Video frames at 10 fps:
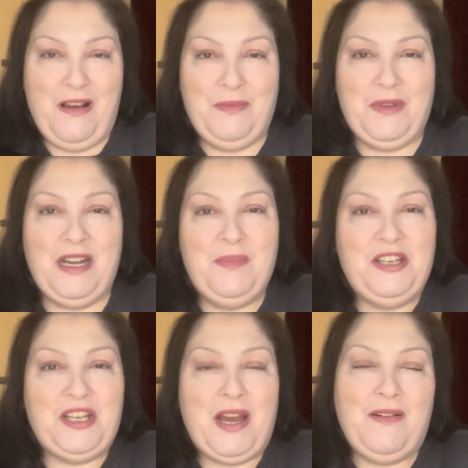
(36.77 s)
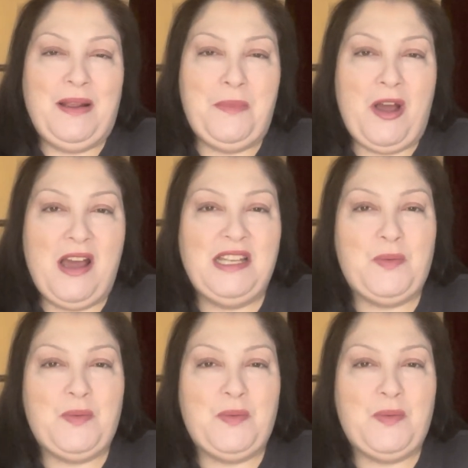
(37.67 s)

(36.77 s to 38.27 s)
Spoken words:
I'm going to be sharing my